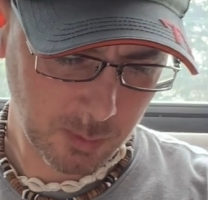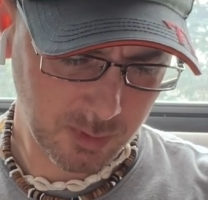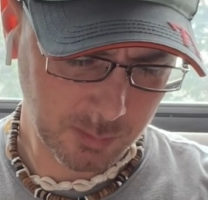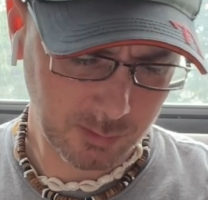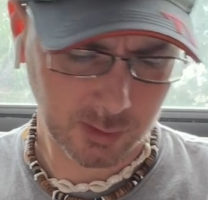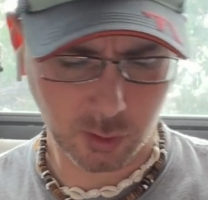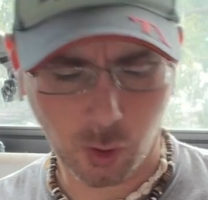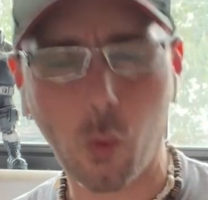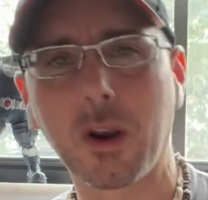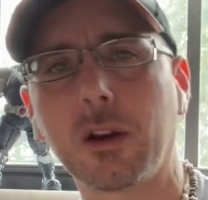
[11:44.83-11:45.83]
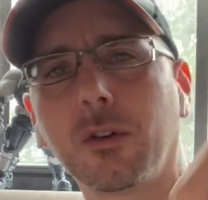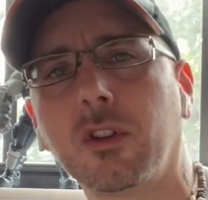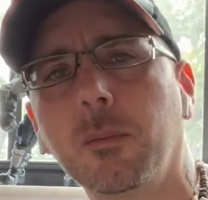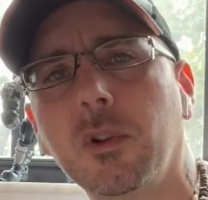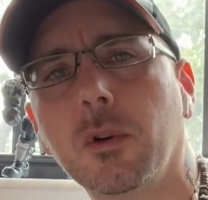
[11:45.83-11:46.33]
maybe it's like a coin or
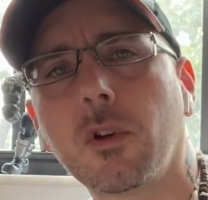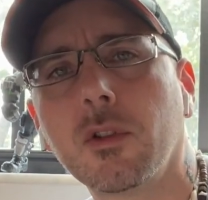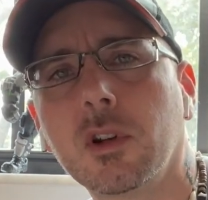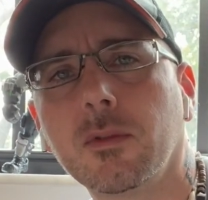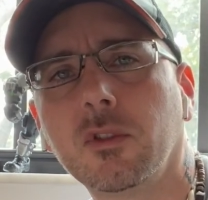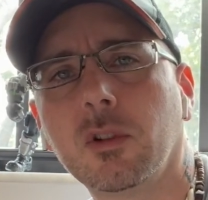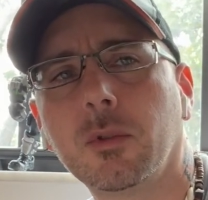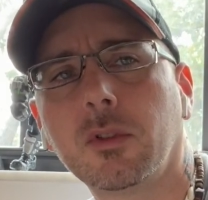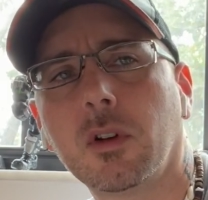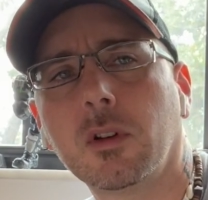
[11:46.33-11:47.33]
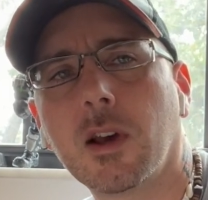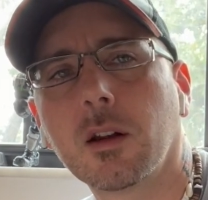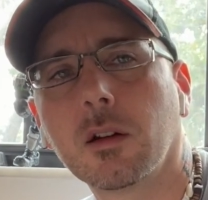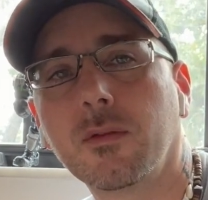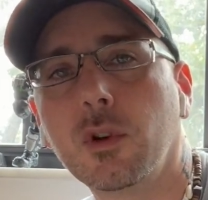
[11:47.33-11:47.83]
something with all the different symbols on. I
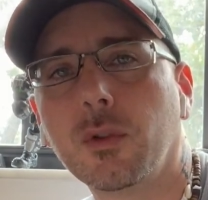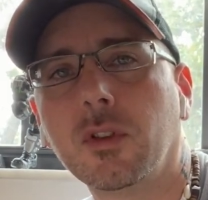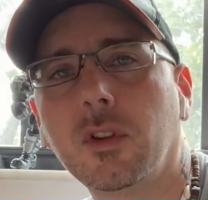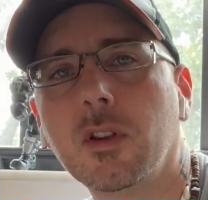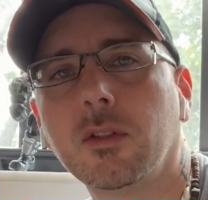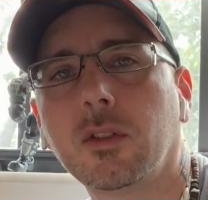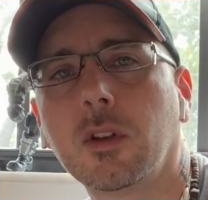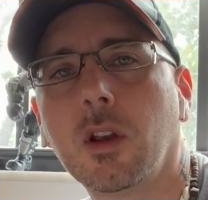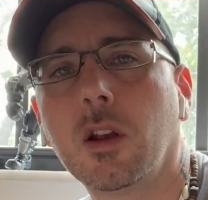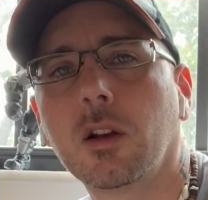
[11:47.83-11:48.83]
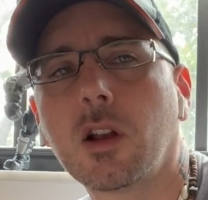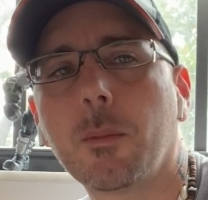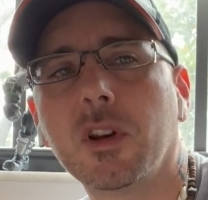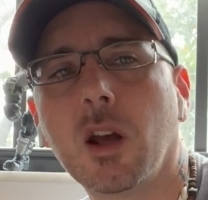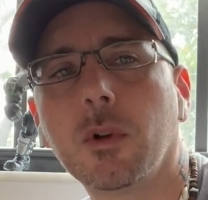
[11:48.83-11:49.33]
don't know. If you know what this is,
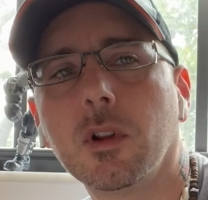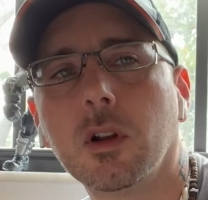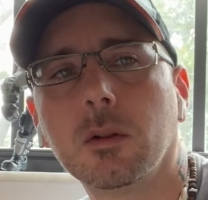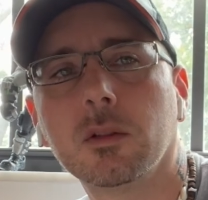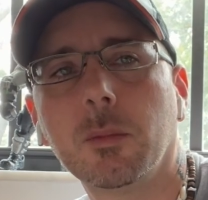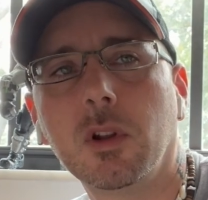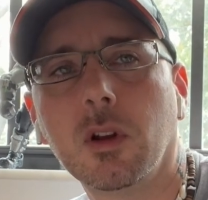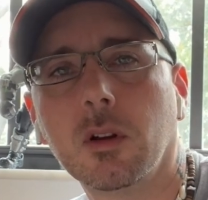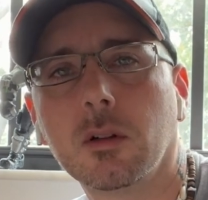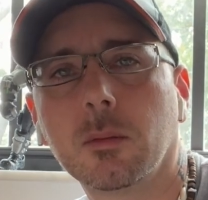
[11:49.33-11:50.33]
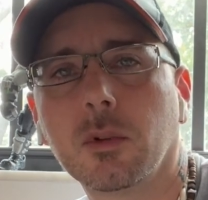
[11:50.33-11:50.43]
comment down below. Let me know.